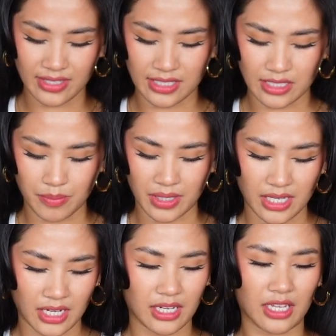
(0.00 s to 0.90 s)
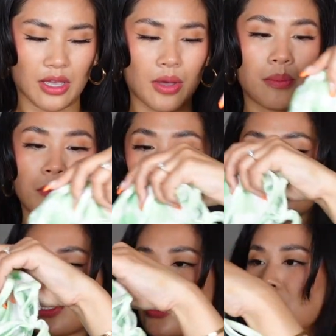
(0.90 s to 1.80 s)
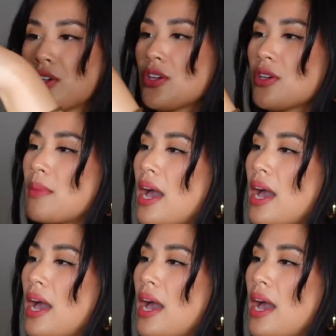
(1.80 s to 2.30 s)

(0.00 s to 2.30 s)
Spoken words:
this is the bikini bottom.